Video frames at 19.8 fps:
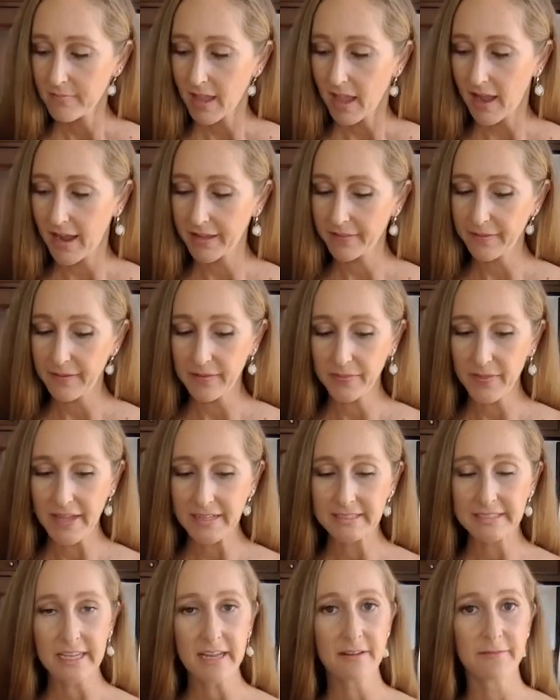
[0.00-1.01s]
I think
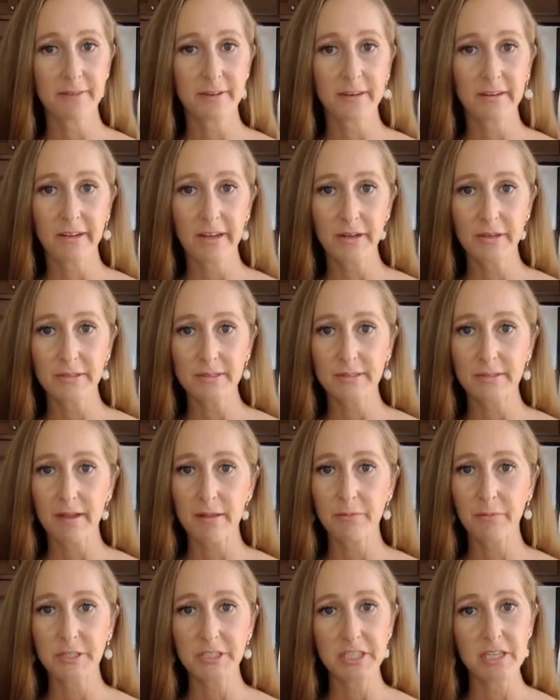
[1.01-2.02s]
that's it, Virgo. So,
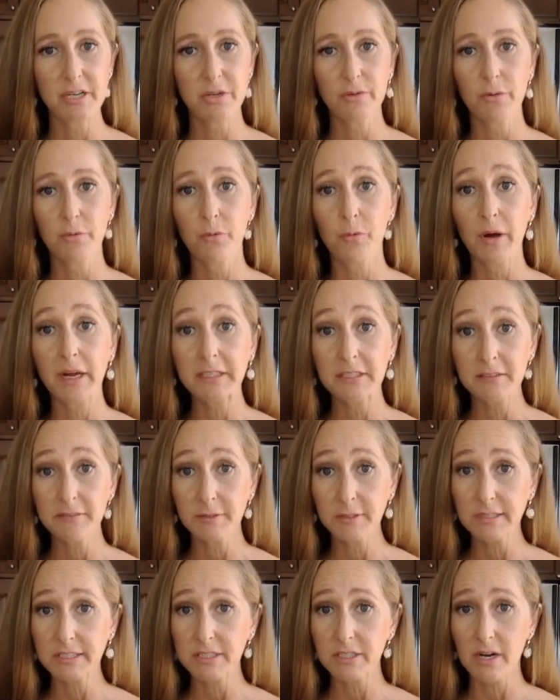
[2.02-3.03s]
I'm wishing you a
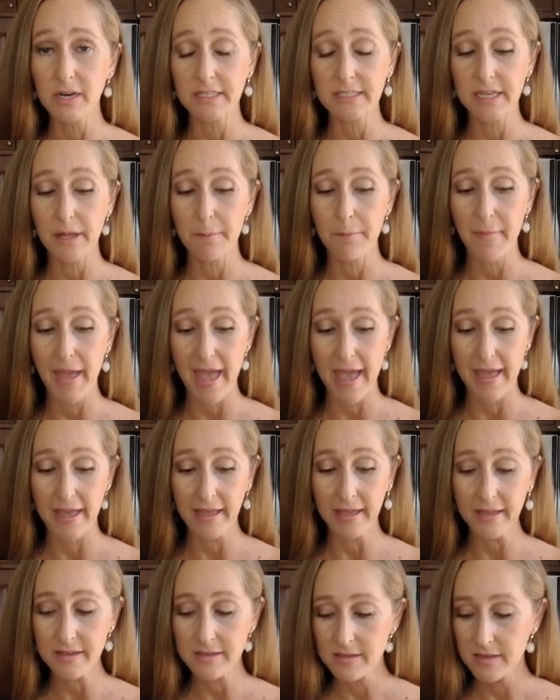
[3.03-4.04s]
wonderful start to
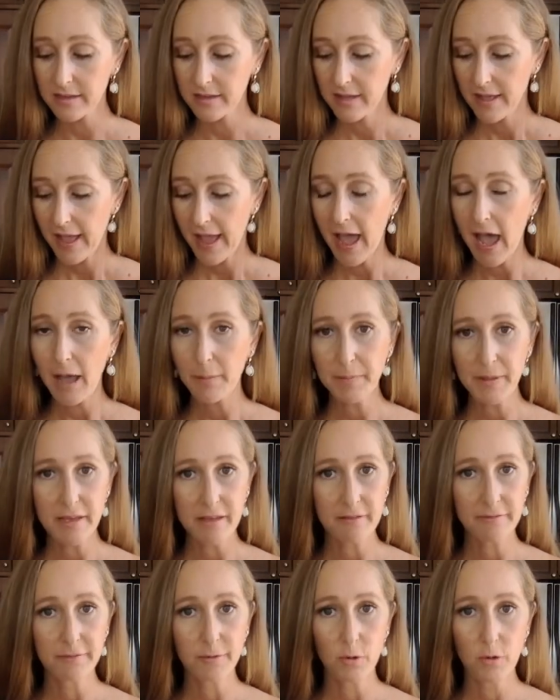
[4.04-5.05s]
May. Happy
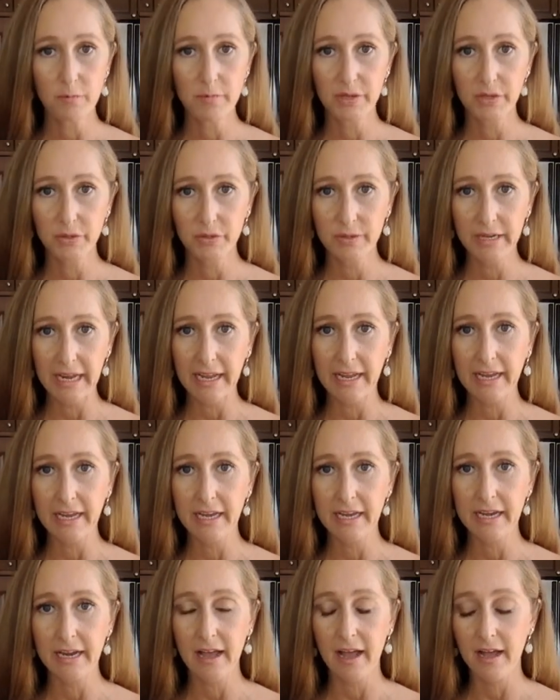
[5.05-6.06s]
full moon
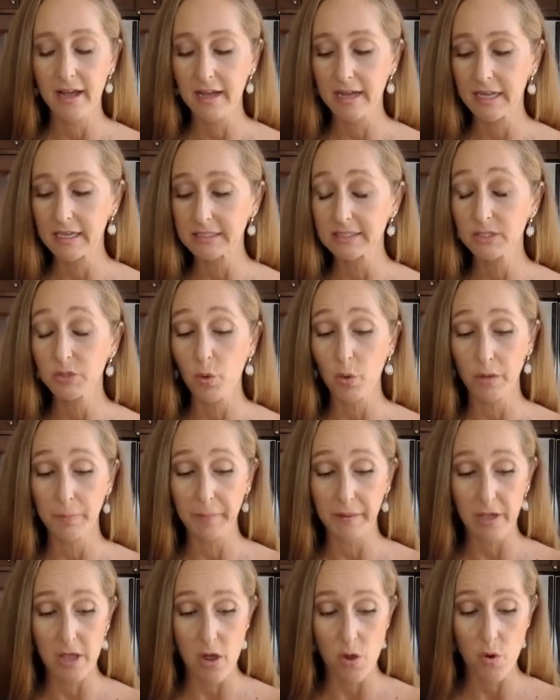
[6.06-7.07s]
in uh,
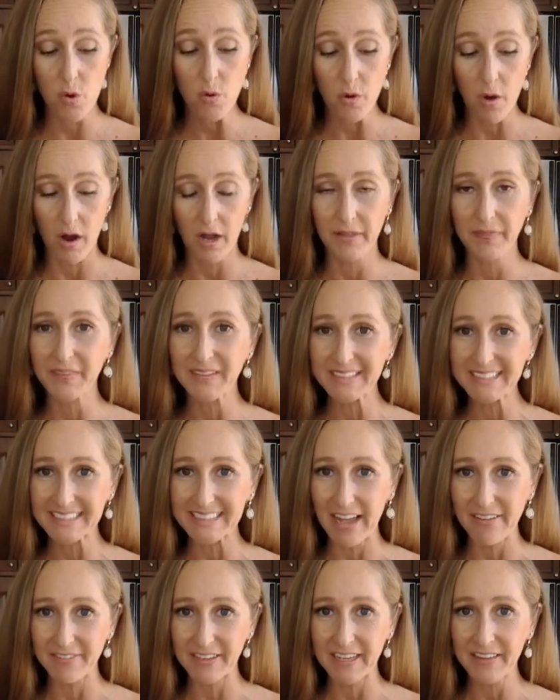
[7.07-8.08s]
Scorpio on the
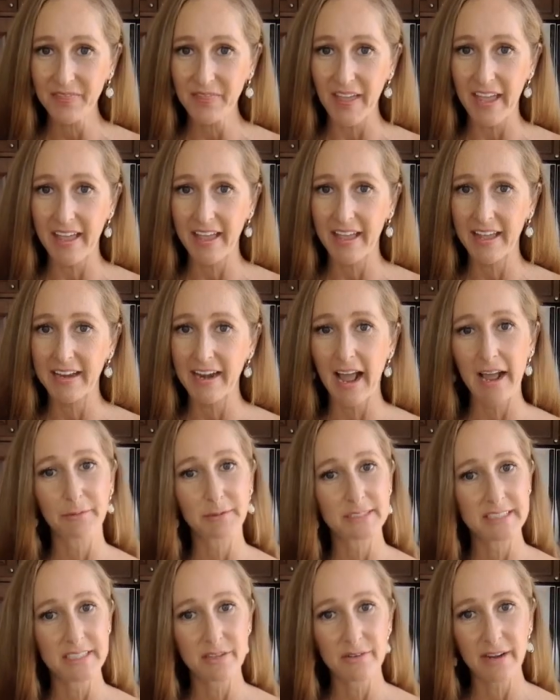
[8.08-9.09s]
7th, and I will
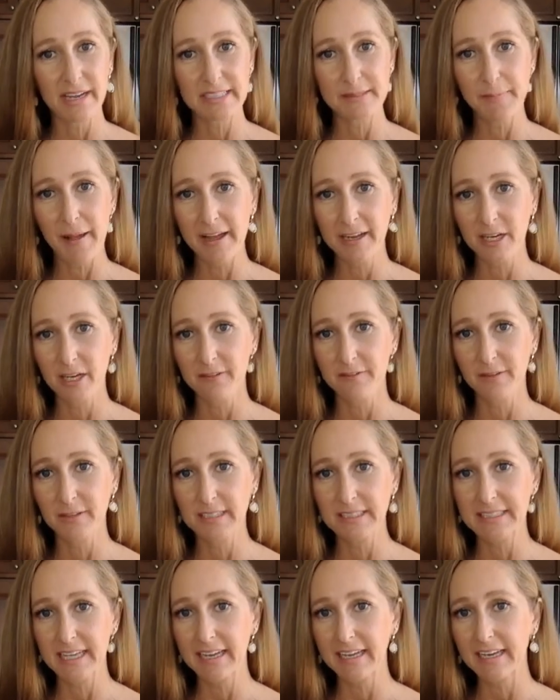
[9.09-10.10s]
see you guys back here for the
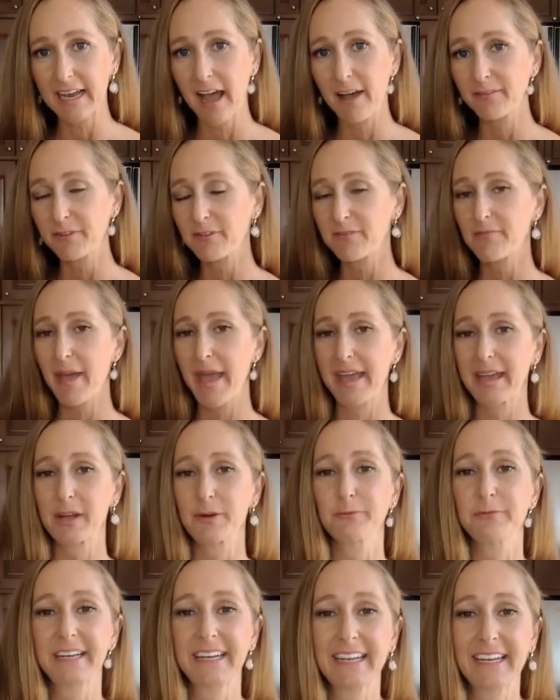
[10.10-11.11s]
second half of May
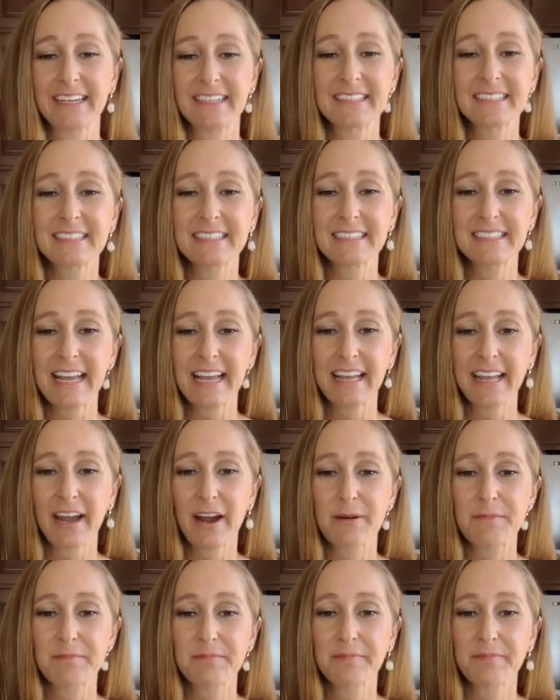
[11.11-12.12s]
readings. Take
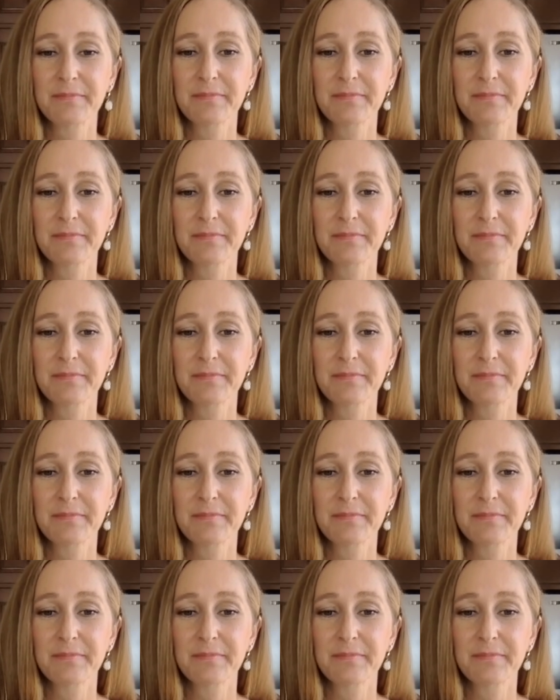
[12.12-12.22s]
care.